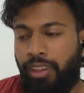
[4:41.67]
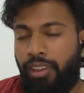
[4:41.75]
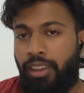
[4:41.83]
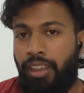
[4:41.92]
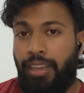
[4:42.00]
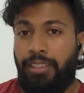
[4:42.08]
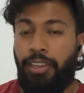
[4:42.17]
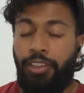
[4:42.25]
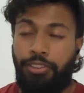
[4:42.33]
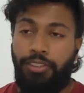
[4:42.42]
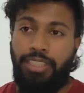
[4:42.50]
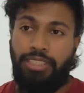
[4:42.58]
And
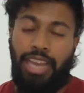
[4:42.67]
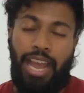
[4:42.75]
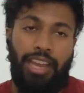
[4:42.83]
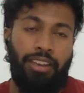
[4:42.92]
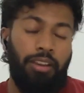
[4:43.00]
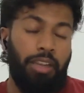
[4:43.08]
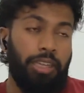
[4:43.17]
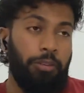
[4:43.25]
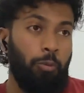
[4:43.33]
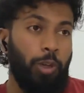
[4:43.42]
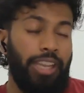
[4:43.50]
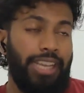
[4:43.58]
another thing to add, like
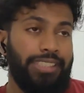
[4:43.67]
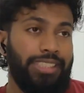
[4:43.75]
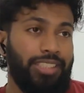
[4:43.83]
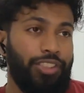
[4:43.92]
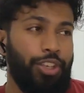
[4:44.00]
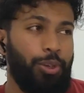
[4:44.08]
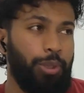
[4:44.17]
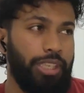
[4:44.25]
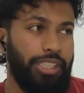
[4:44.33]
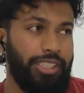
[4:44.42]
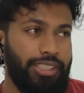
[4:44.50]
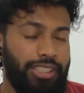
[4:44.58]
one last thing to note,
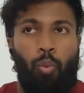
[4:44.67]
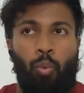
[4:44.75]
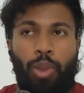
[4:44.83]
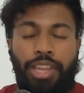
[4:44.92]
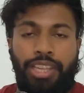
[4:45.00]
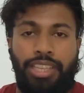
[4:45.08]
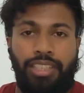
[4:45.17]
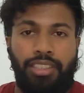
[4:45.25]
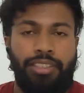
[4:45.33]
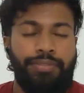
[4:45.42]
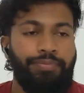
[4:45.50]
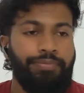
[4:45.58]
is we
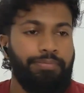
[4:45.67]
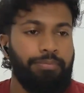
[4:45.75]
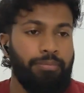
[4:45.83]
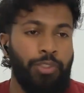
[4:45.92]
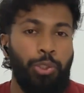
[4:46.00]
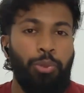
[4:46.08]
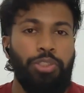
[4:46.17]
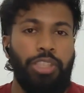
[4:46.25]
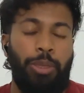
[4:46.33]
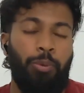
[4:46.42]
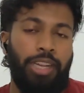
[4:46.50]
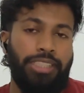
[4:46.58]

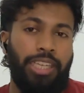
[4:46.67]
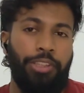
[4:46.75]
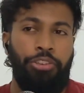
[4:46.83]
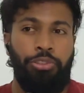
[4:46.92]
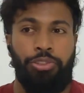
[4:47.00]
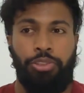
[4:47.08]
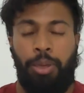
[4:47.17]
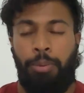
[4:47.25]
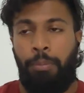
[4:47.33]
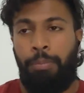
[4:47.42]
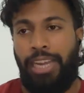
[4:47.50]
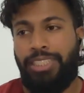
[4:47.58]
usually, when I tell you
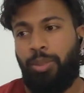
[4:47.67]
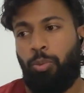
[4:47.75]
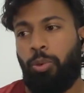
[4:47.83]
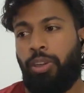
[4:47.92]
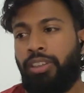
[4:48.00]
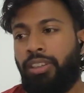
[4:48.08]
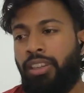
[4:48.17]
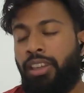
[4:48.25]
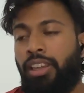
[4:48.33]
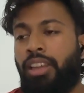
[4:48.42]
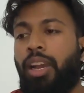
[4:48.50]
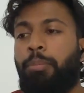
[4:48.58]
about bicep work,
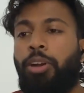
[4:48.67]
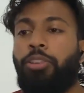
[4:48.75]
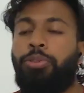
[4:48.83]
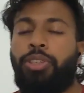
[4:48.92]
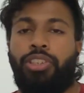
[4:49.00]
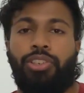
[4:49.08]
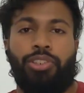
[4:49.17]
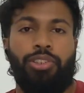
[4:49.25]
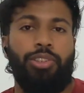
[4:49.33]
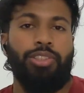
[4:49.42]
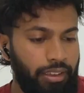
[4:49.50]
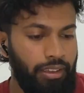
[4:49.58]
about doing
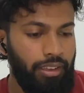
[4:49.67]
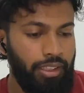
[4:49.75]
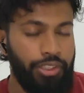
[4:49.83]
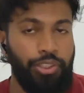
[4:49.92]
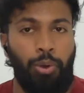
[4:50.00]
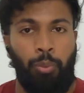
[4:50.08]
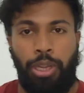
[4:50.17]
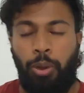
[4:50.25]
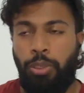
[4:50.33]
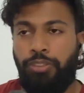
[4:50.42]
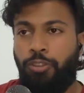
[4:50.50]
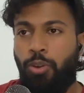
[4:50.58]
curls, we
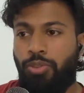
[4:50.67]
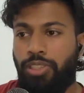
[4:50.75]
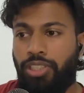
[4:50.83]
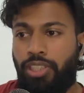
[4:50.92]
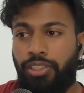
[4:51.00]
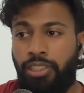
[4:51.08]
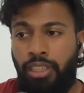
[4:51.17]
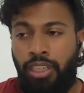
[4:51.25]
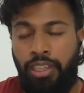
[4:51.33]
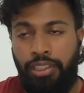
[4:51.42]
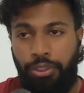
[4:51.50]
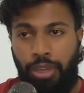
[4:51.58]
always focus on,
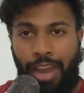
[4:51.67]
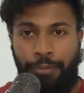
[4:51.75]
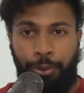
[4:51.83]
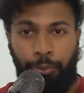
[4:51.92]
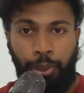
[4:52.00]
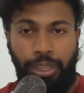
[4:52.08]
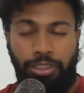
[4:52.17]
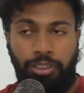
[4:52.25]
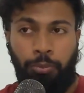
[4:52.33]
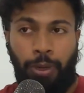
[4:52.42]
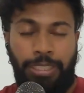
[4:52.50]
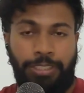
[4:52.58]
having a really
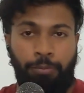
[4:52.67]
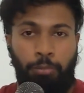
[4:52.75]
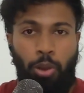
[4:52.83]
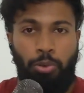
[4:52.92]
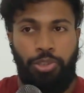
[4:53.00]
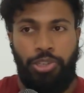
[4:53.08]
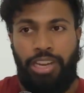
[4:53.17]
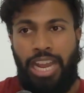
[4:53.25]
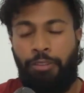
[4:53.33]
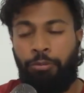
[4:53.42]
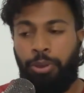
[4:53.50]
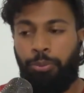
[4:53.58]
good range of motion,
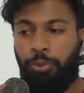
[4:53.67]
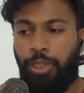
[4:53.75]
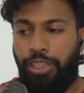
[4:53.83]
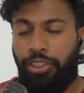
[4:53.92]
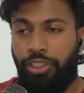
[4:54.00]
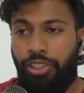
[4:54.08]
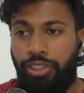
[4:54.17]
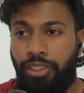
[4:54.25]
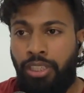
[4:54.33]
having really good,